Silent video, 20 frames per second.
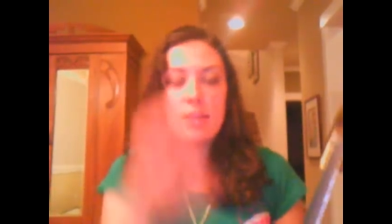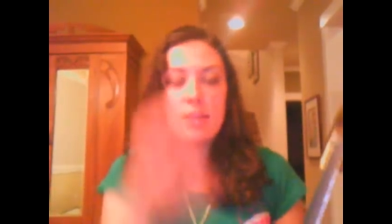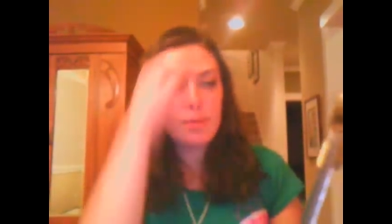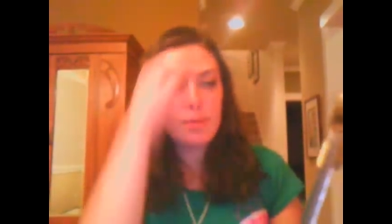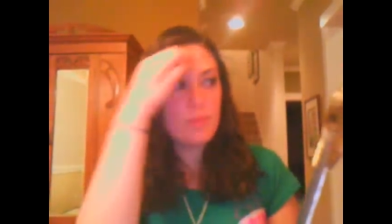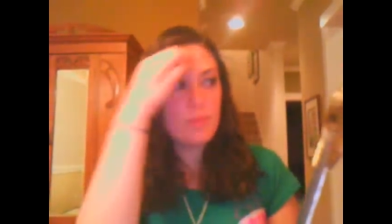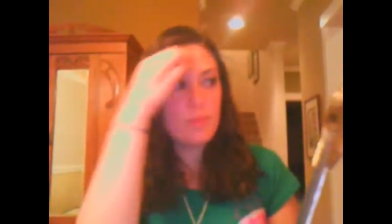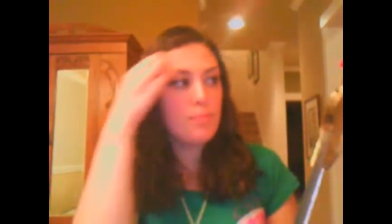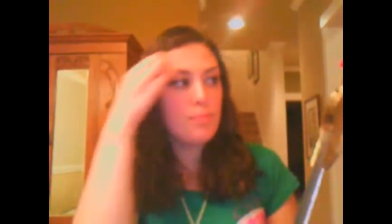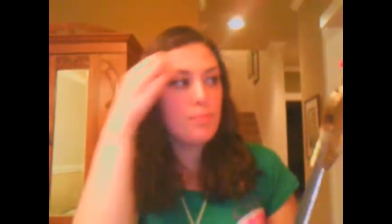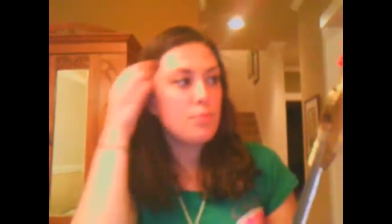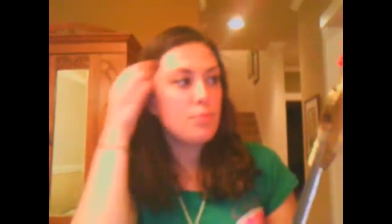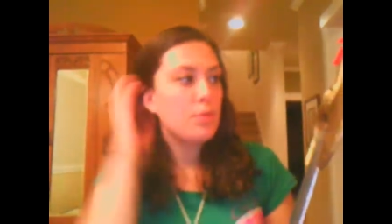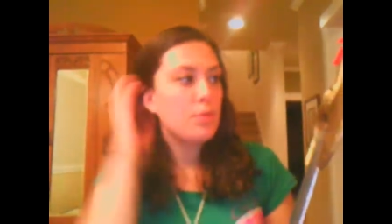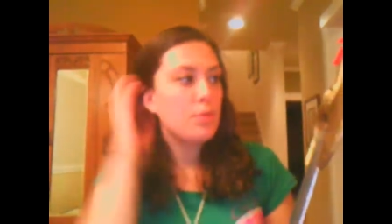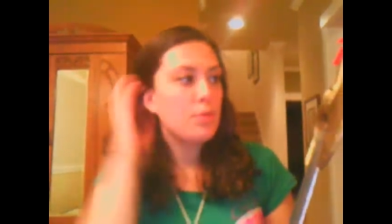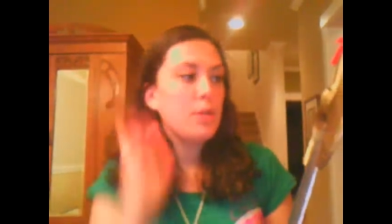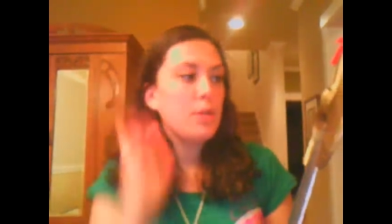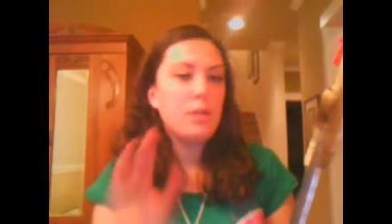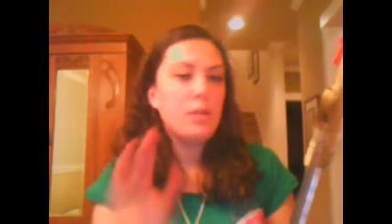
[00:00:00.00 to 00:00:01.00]
the
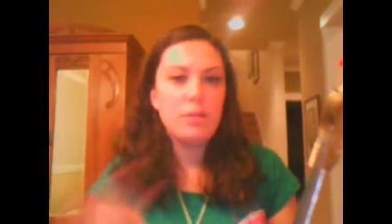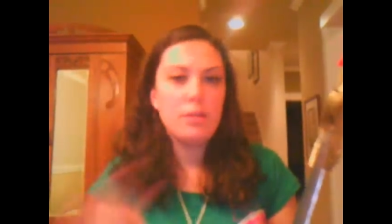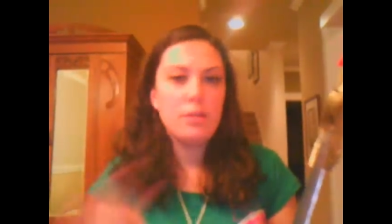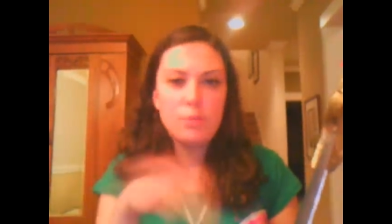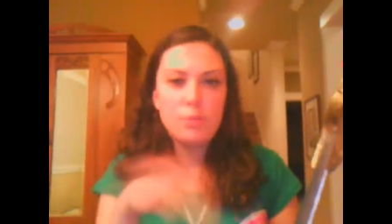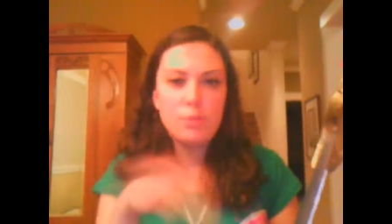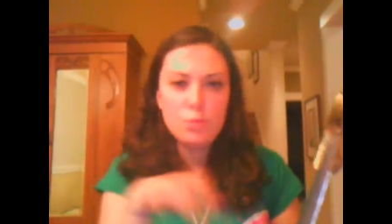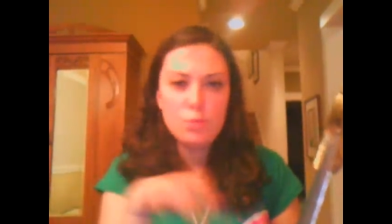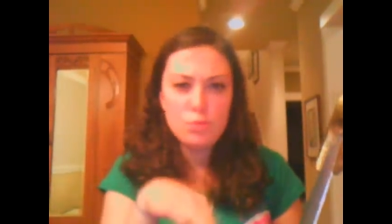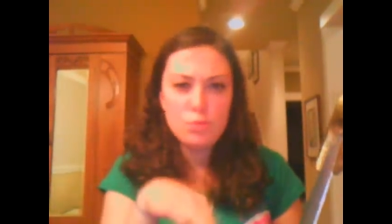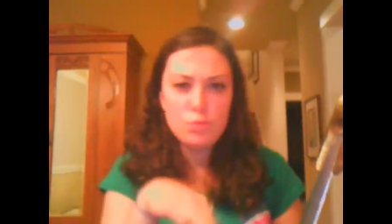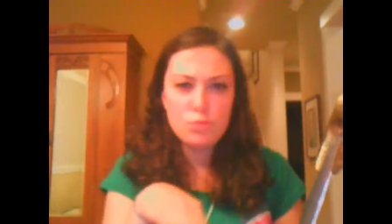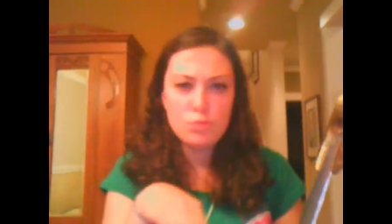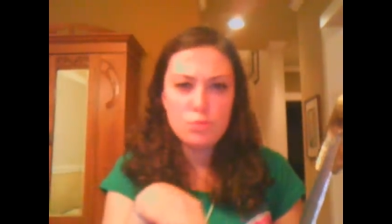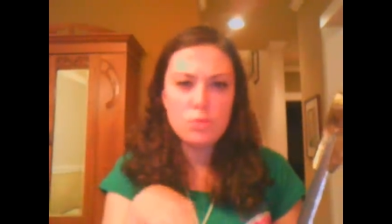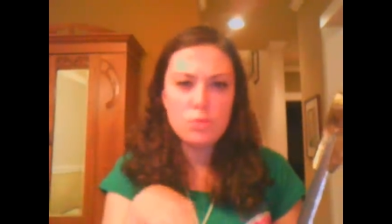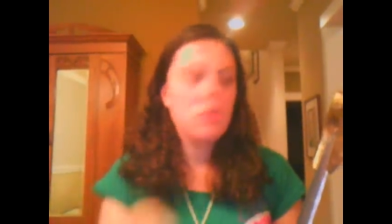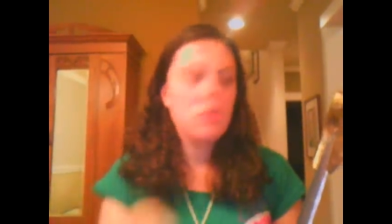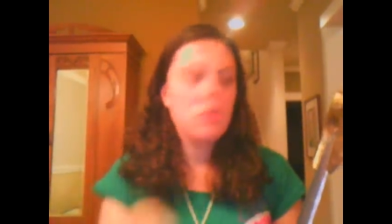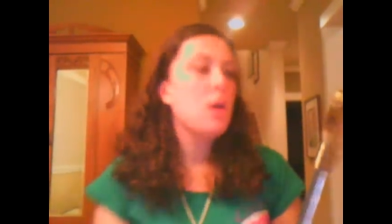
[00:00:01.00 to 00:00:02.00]
preview,
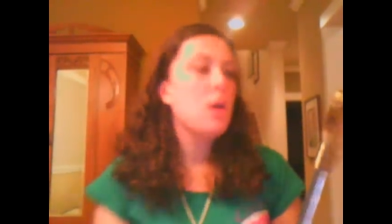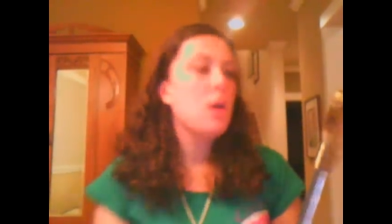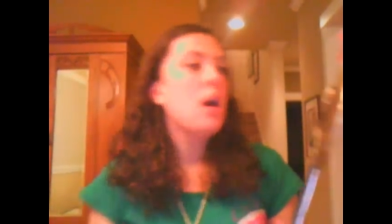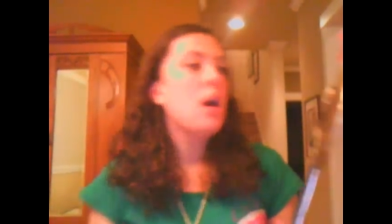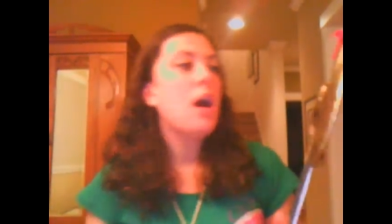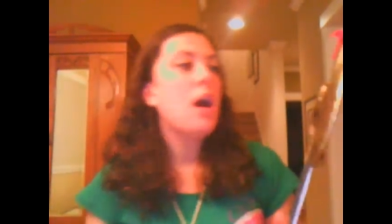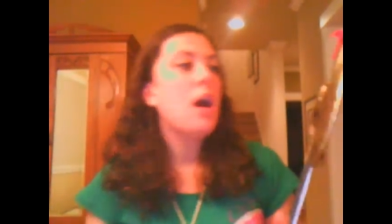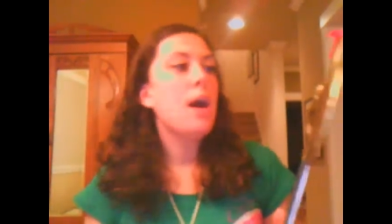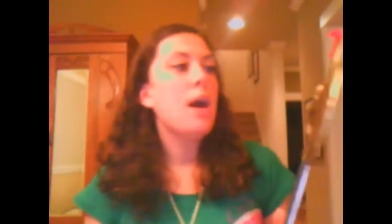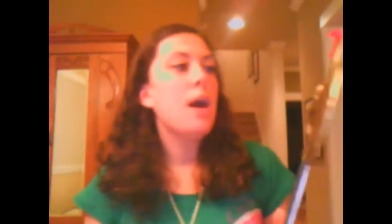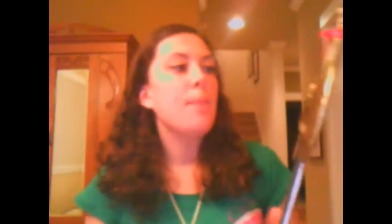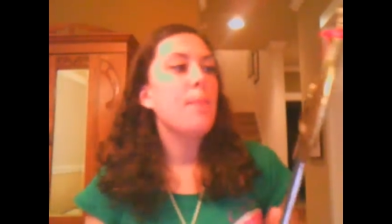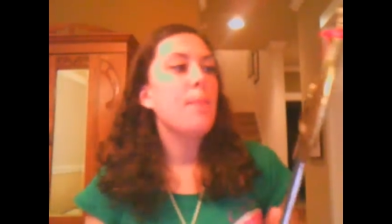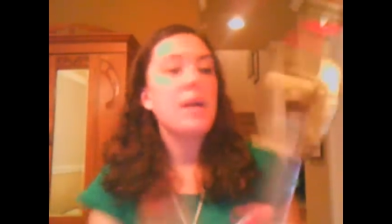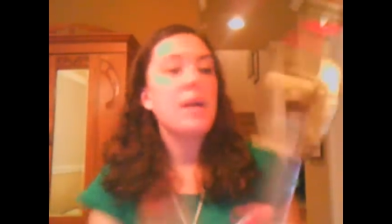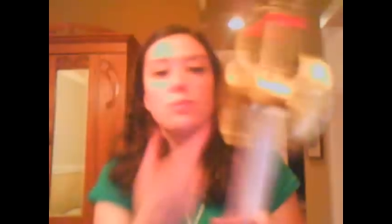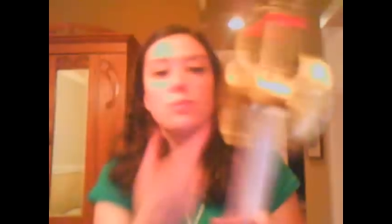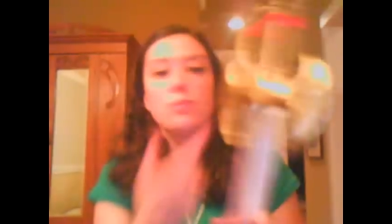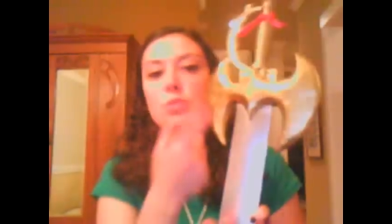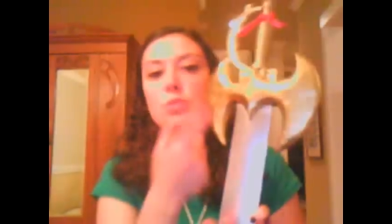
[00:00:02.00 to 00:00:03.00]

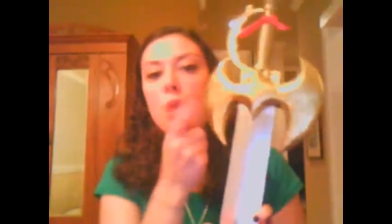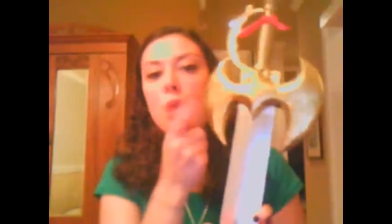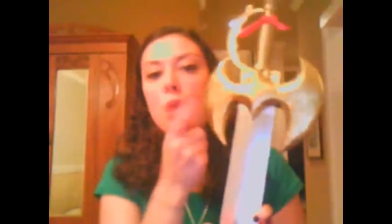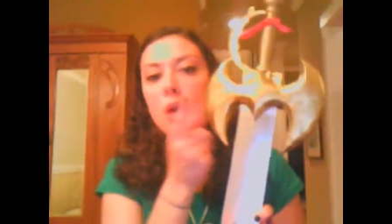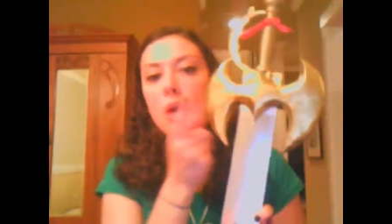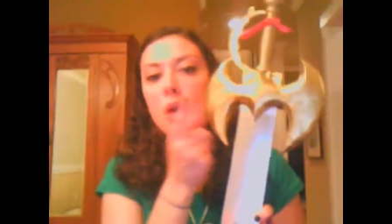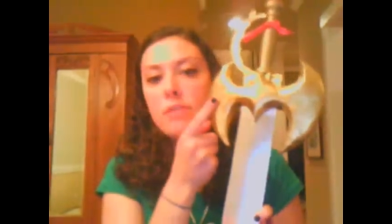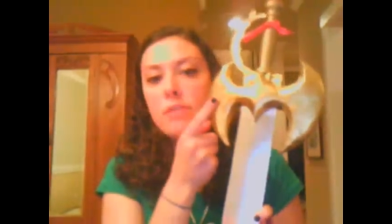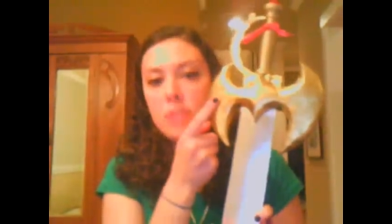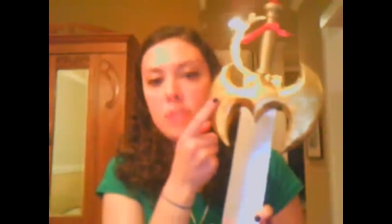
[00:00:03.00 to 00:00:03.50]
I used the wrong kind of